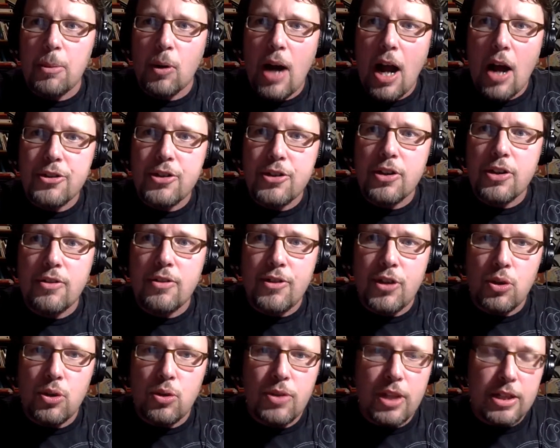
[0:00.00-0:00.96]
around to the
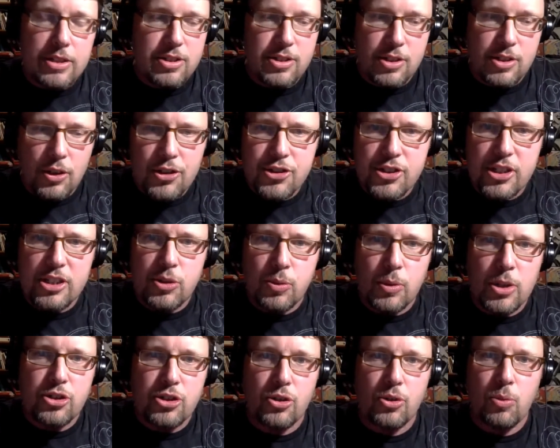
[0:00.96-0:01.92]
view that still sees
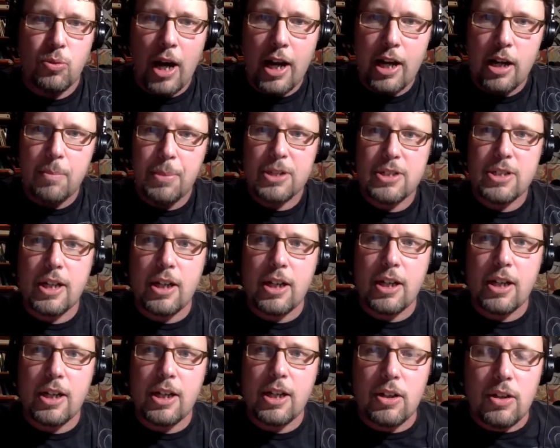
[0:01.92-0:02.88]
Richard Wright in
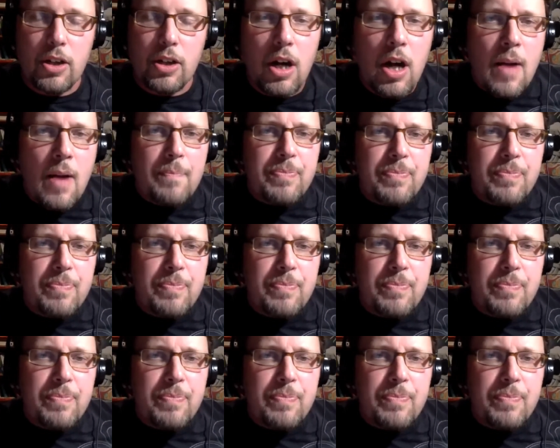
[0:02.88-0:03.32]
particular